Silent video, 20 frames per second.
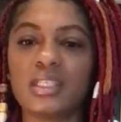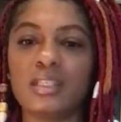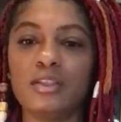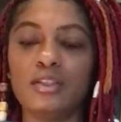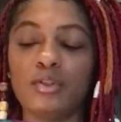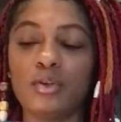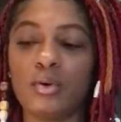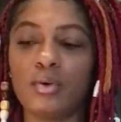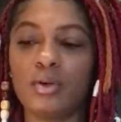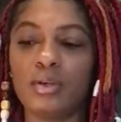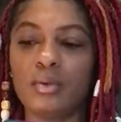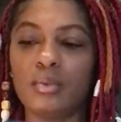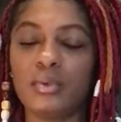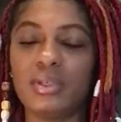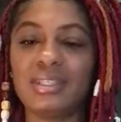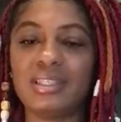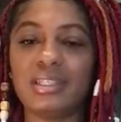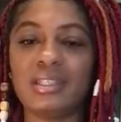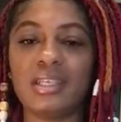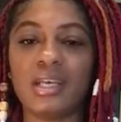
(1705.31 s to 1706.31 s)
knowing when
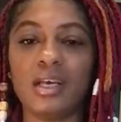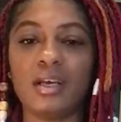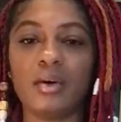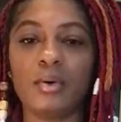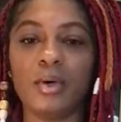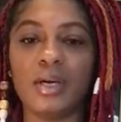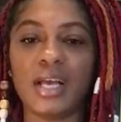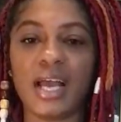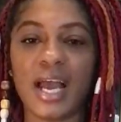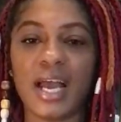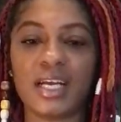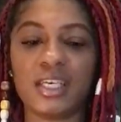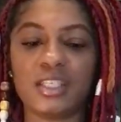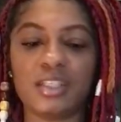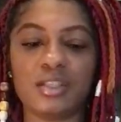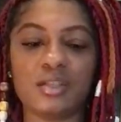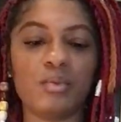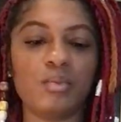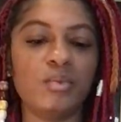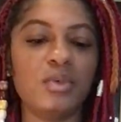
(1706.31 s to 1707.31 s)
to take quick
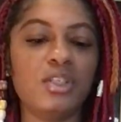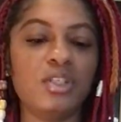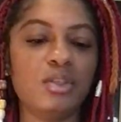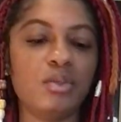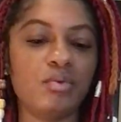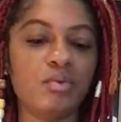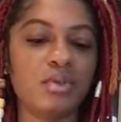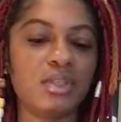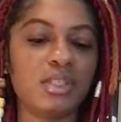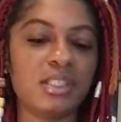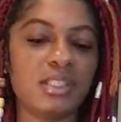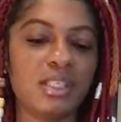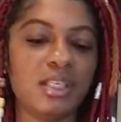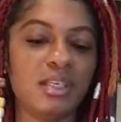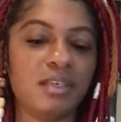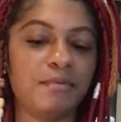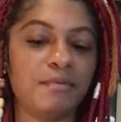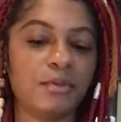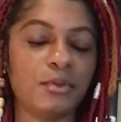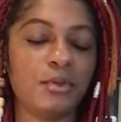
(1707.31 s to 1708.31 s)
action. When you
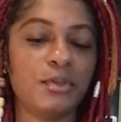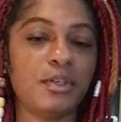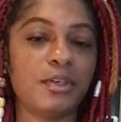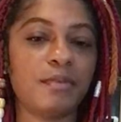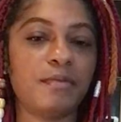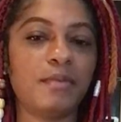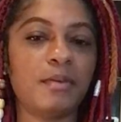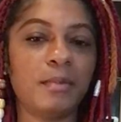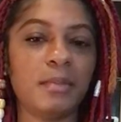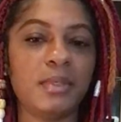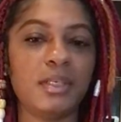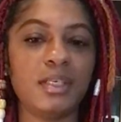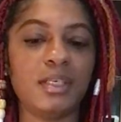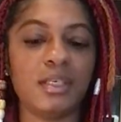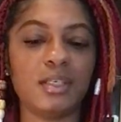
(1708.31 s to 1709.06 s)
receive through your feminine